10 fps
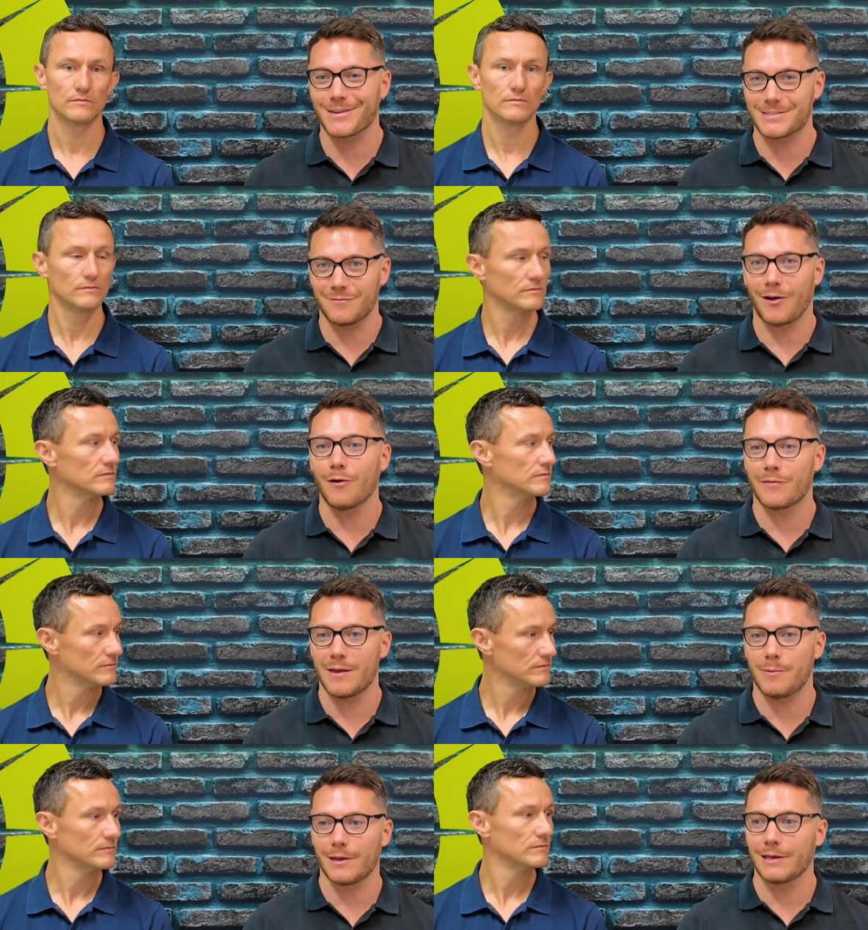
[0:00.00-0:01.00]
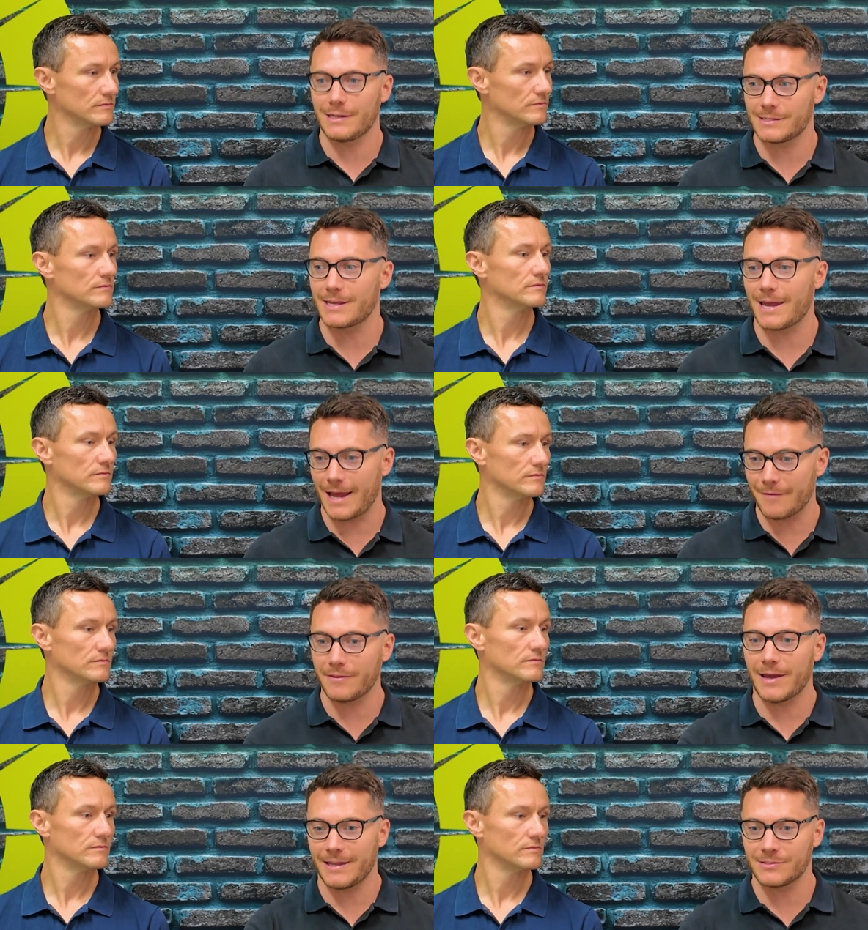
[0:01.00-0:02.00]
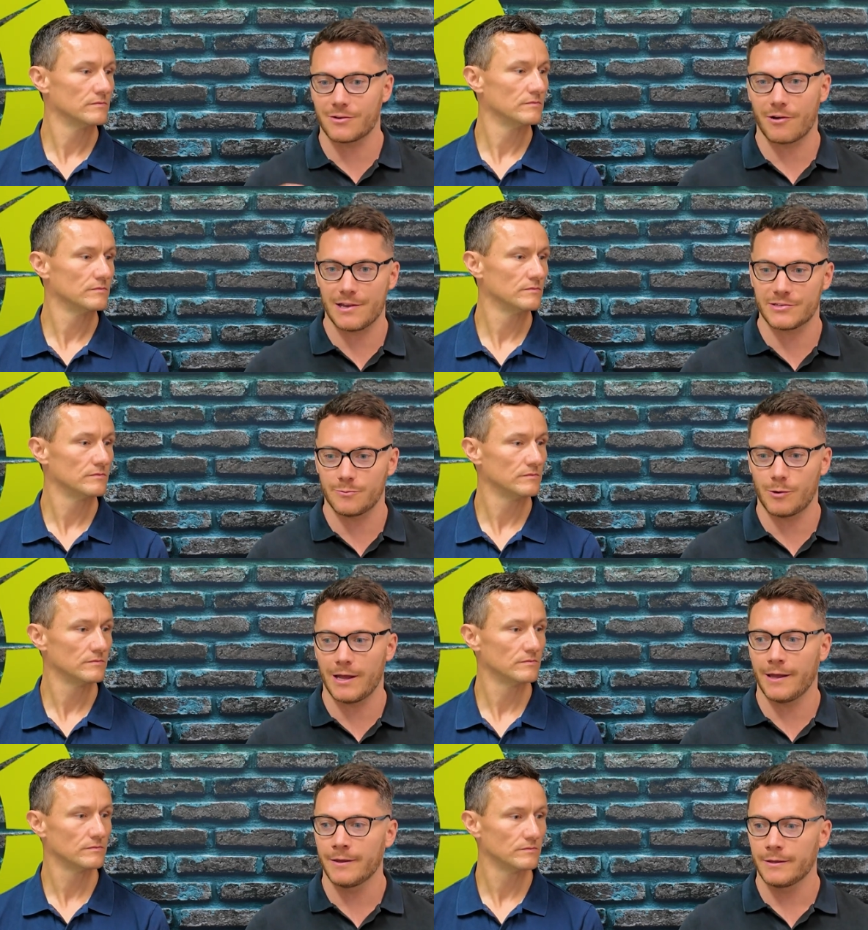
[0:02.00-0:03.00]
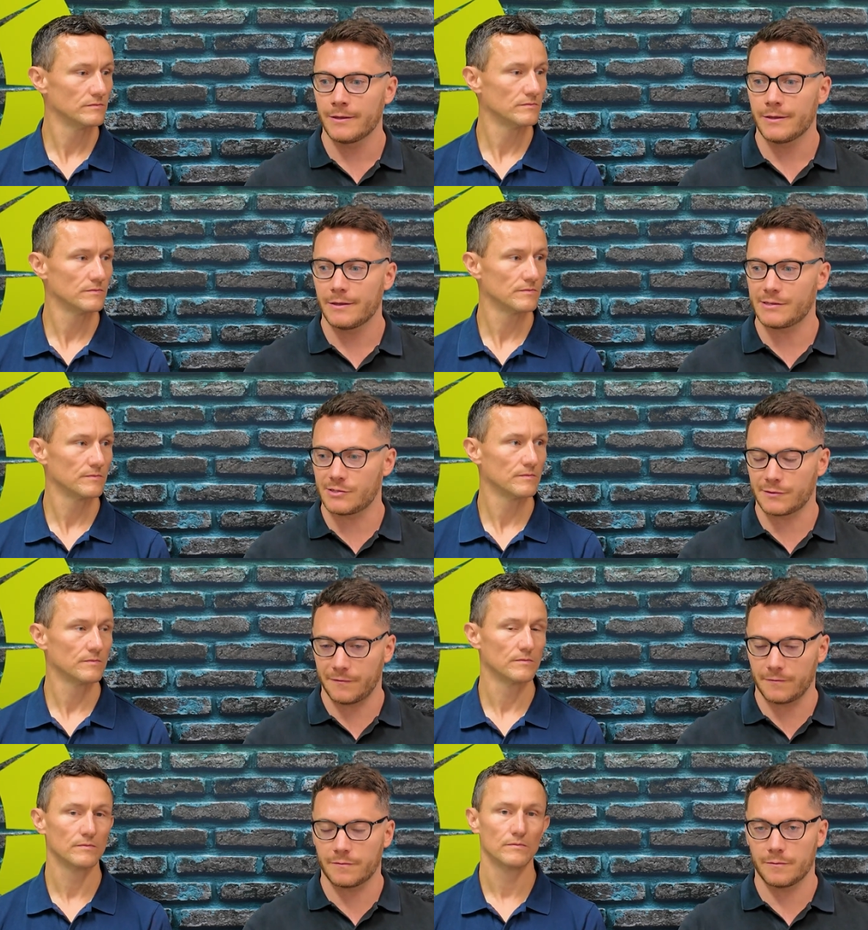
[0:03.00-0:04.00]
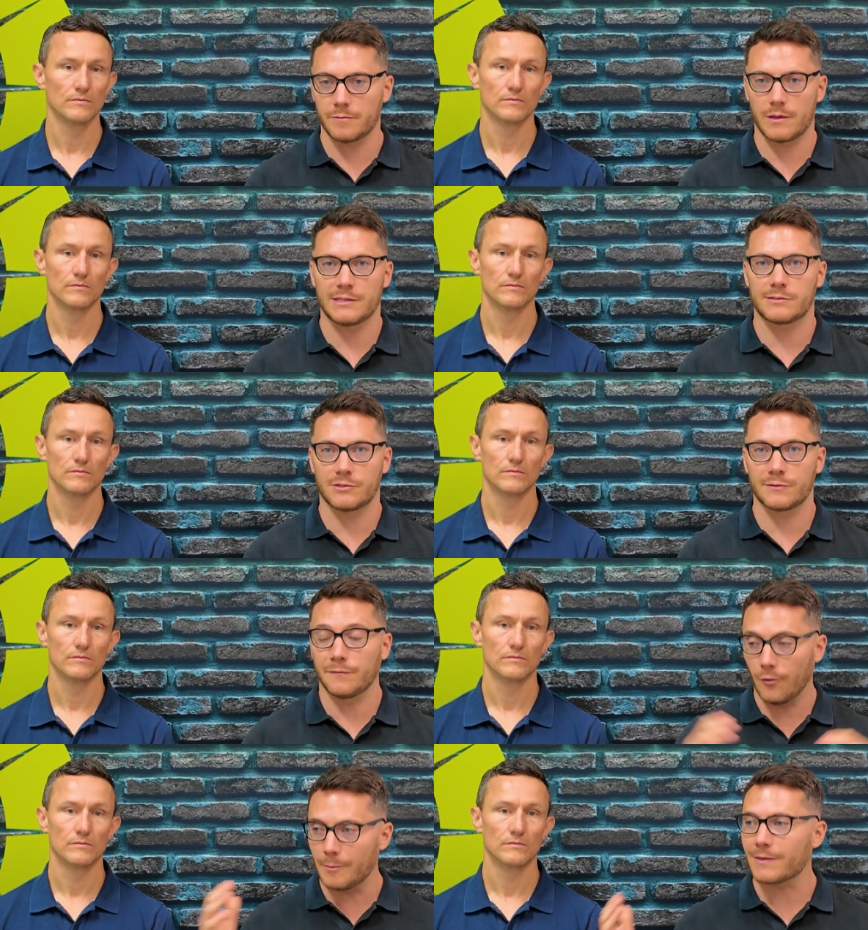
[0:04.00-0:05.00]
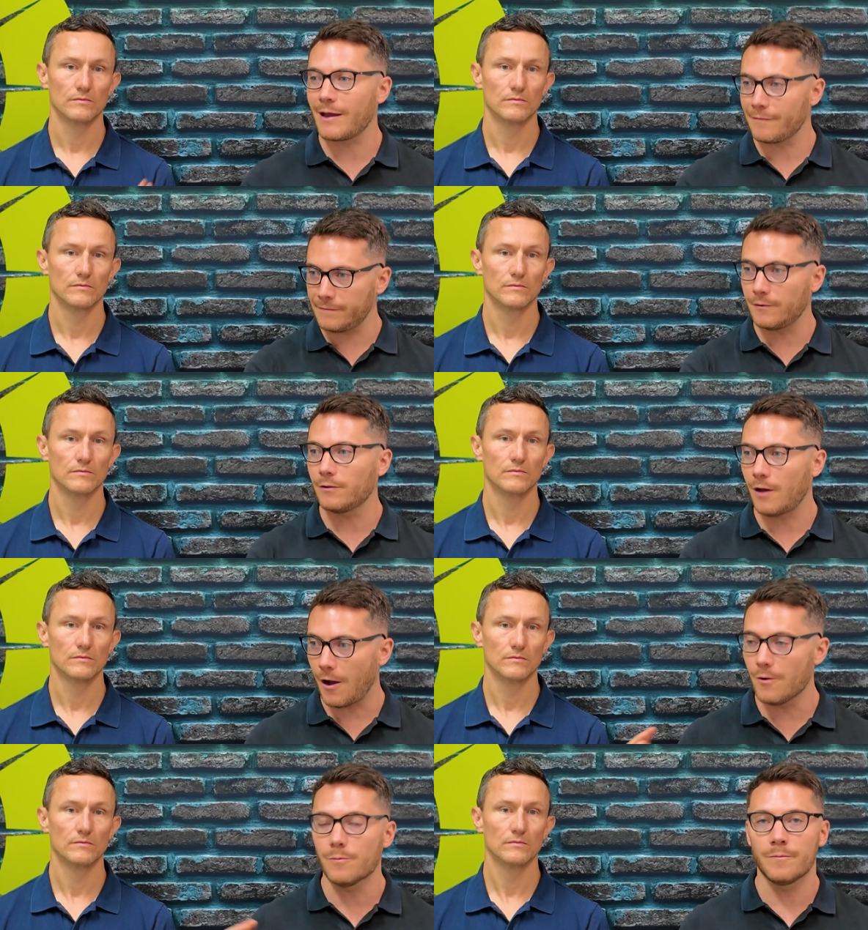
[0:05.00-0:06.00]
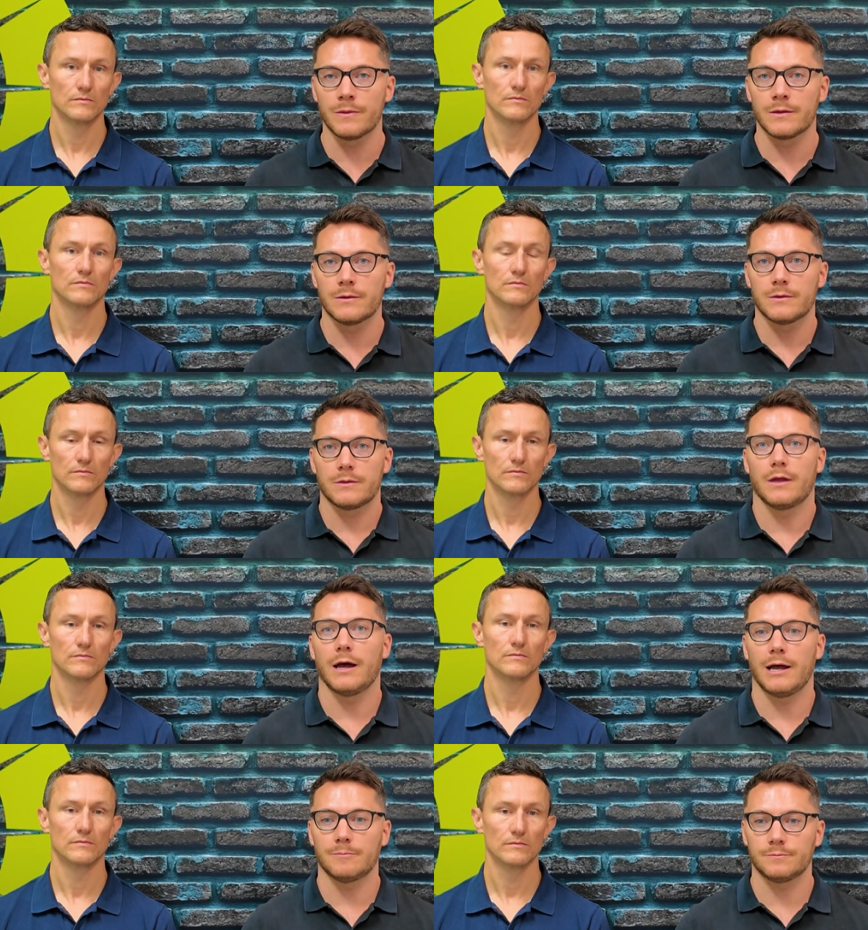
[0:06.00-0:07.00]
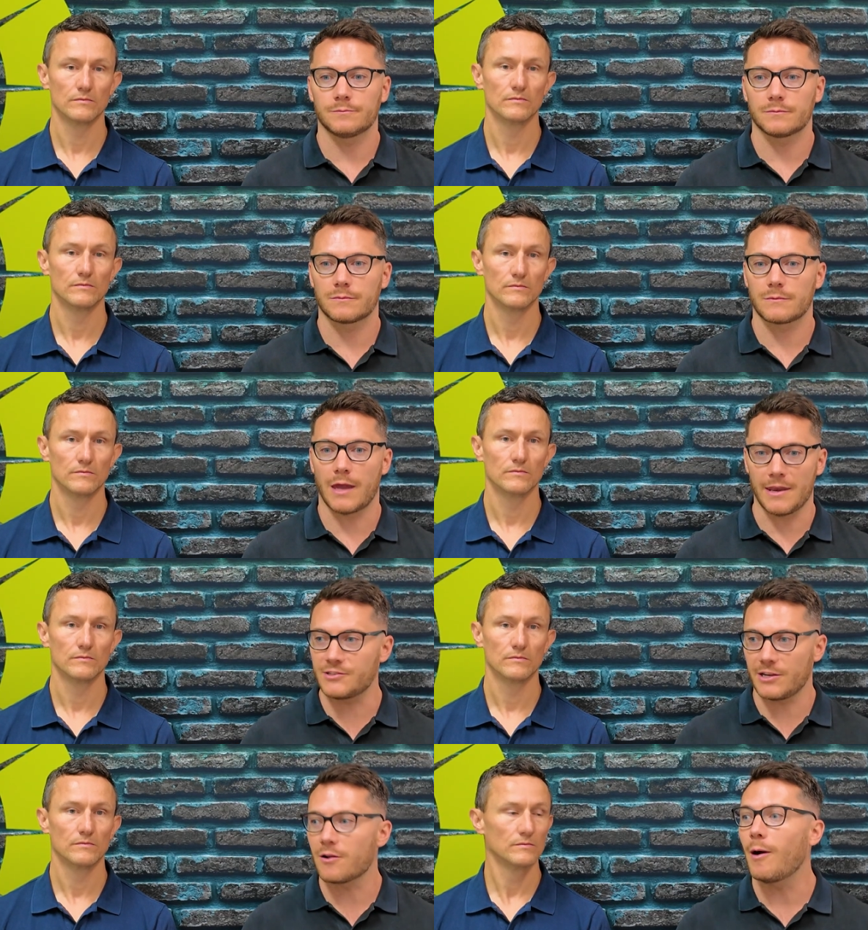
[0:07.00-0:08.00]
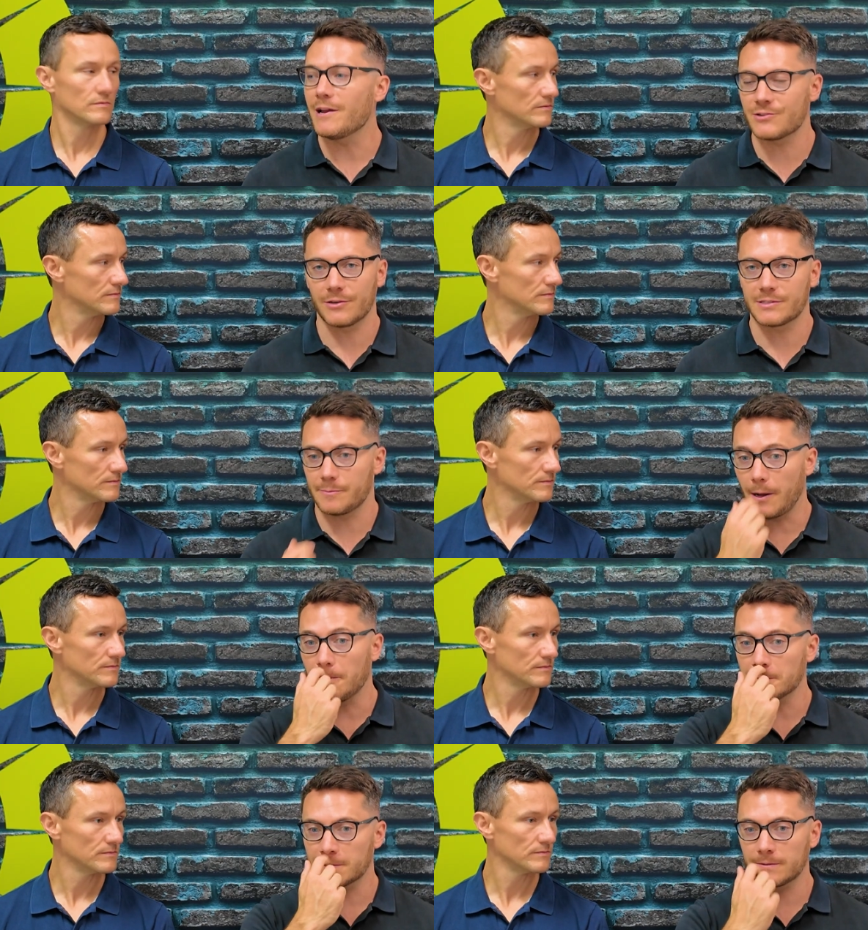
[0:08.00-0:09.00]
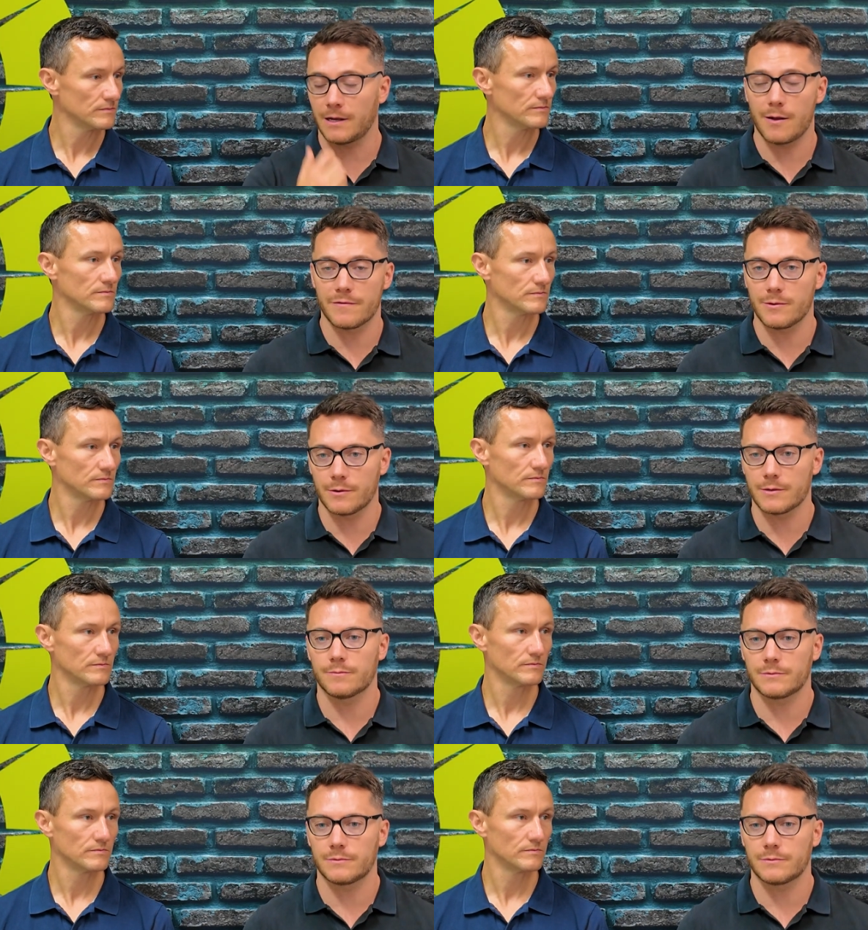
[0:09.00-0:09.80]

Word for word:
Speaker 1: things involved there. But at least again, having that integration where it's just it's just forming that full home um, energy equation, I suppose, however you want to